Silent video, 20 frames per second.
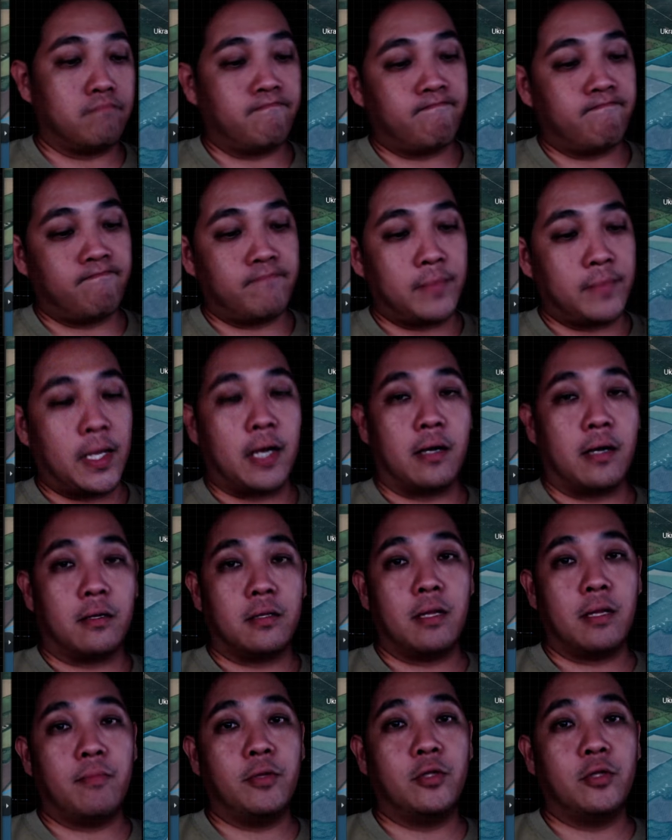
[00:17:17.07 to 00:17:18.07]
Yeah,
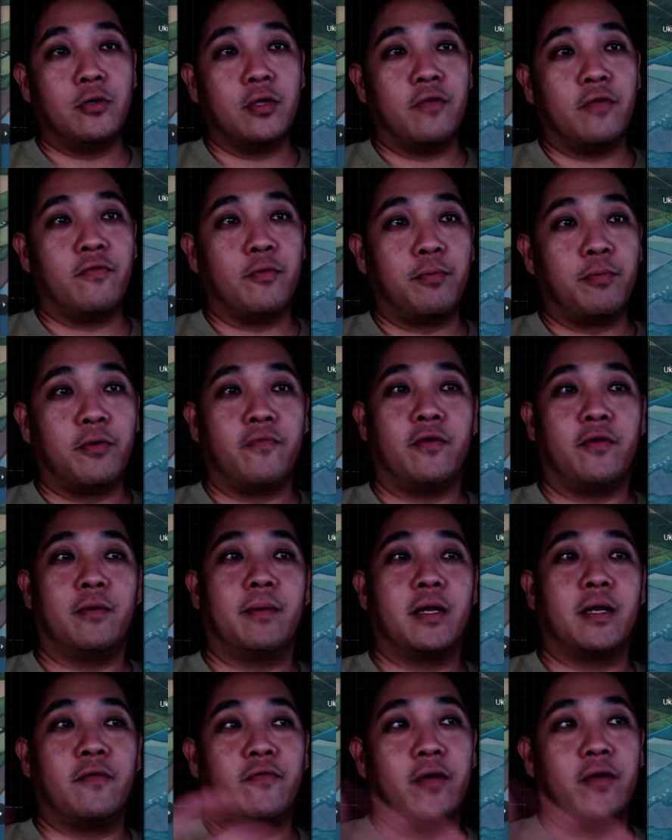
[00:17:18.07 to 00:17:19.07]
let me know if you prefer
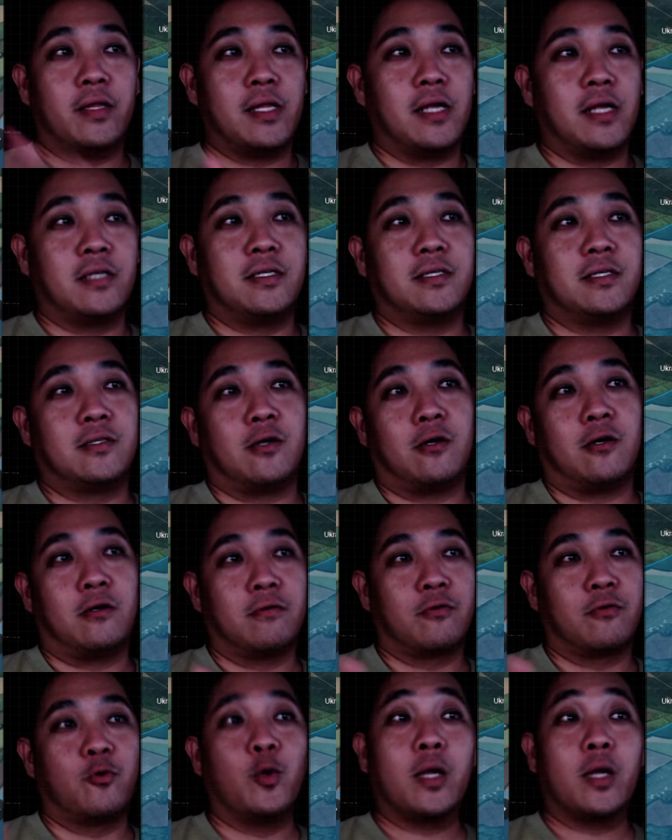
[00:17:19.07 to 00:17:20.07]
battlefield analysis or
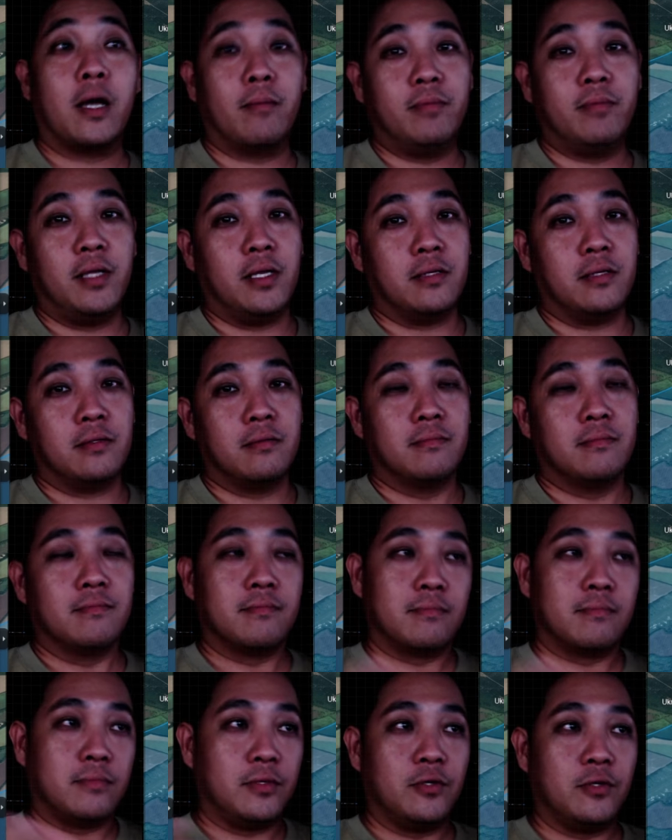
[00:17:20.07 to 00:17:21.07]
quick updates.
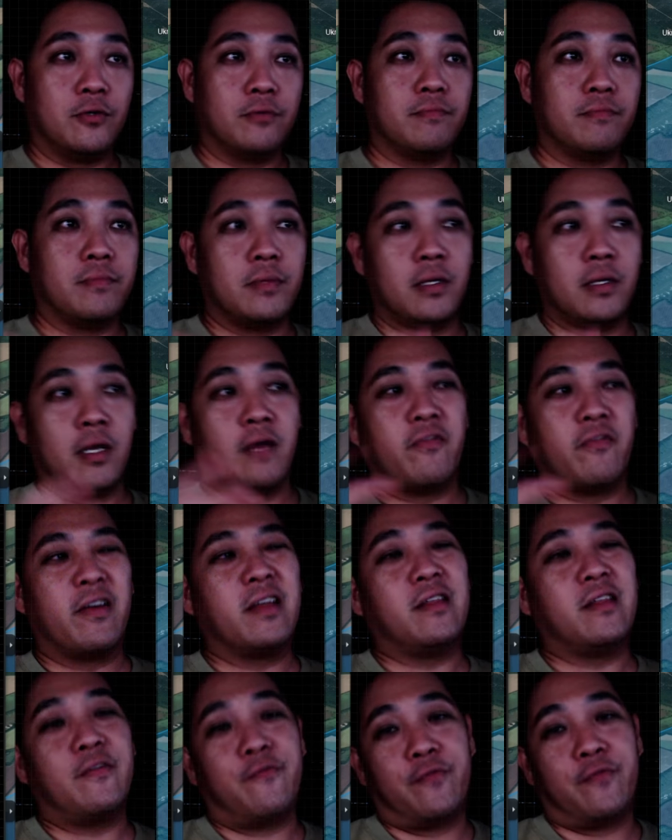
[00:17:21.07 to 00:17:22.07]
They are very
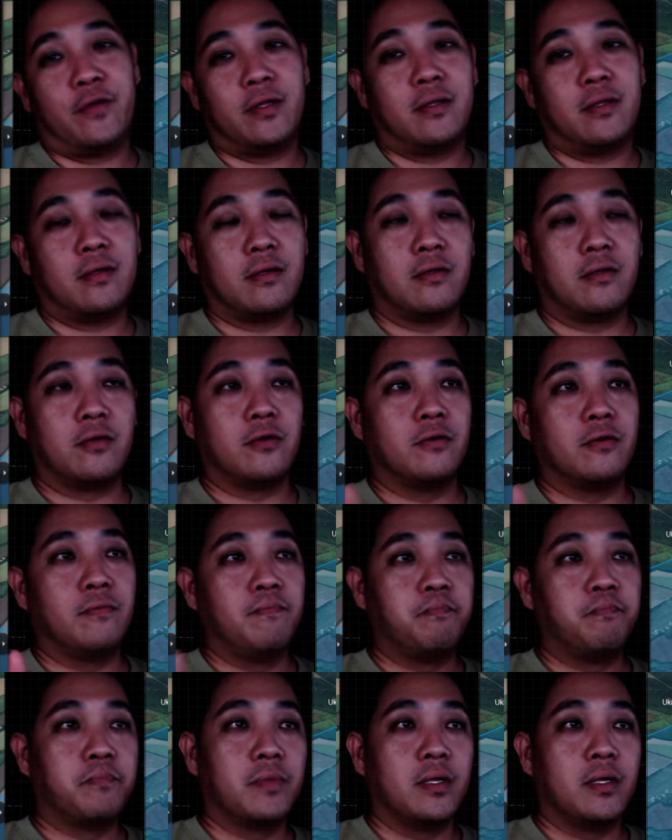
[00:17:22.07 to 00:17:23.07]
different.
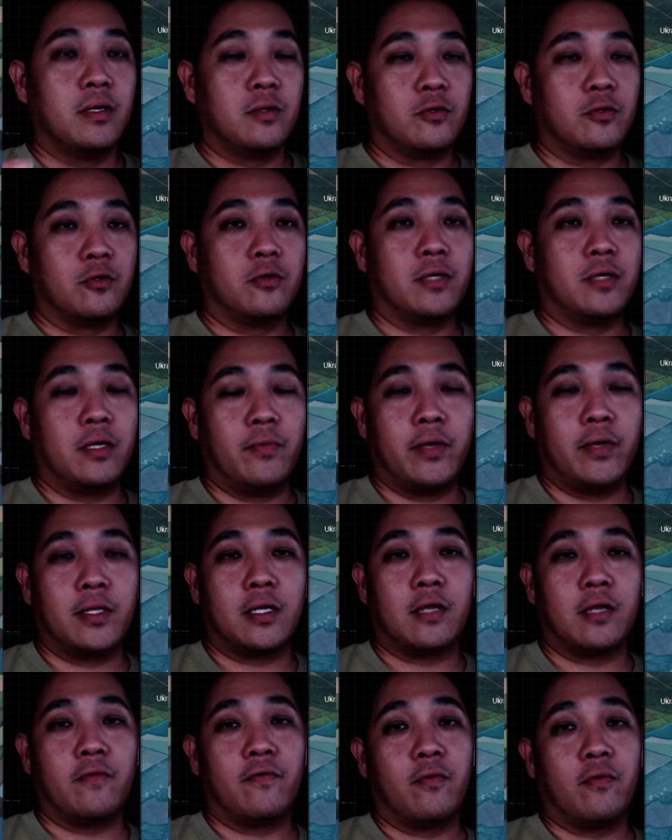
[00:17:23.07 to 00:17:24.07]
So anyway,
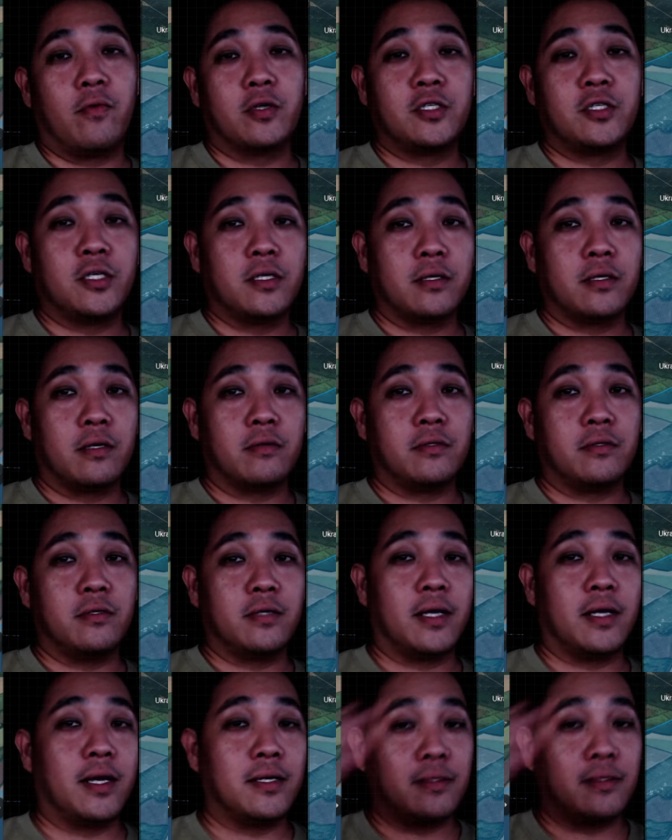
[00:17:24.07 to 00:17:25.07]
thank you for watching. I'll see you
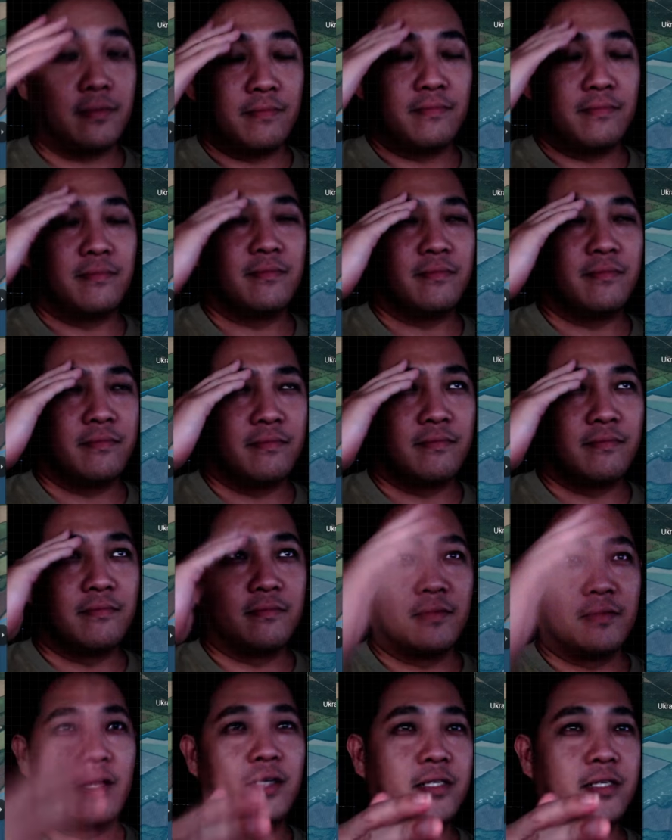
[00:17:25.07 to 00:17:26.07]
guys.
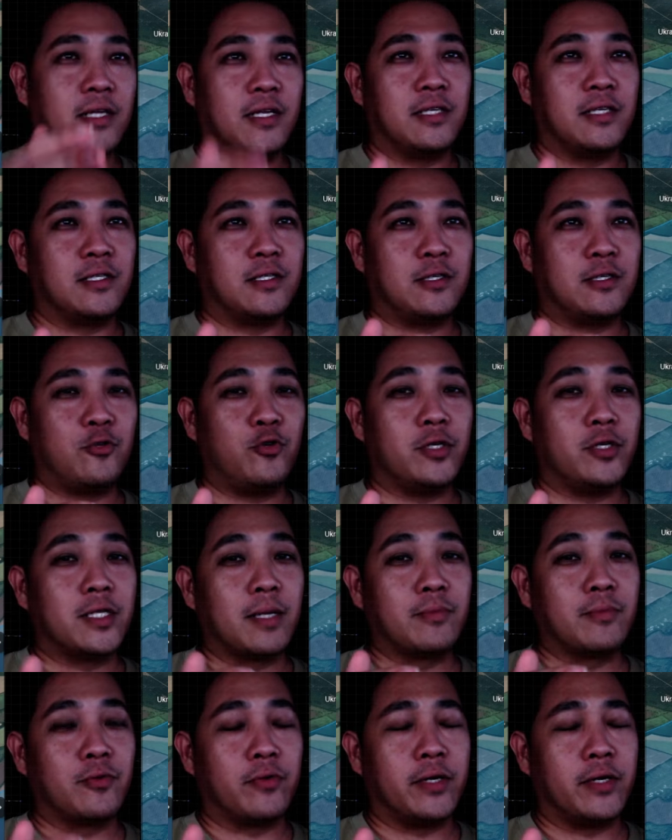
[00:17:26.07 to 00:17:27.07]
I said this 3
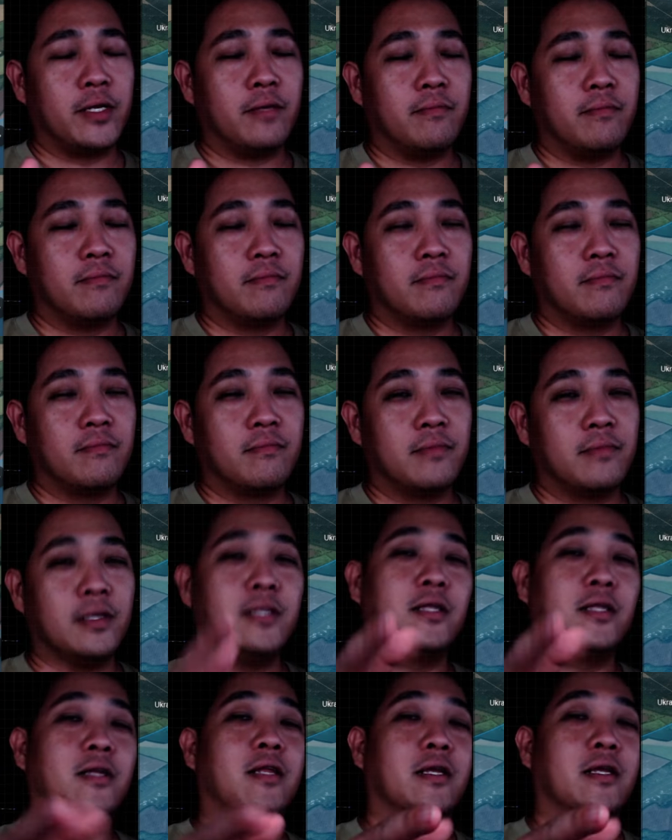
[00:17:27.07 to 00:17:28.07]
times already in
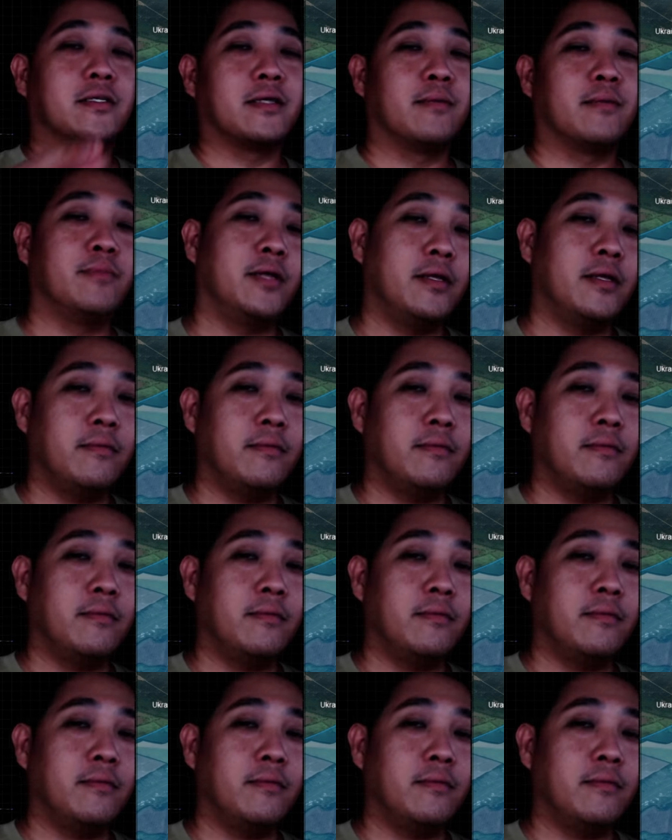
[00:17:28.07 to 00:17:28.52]
the next update.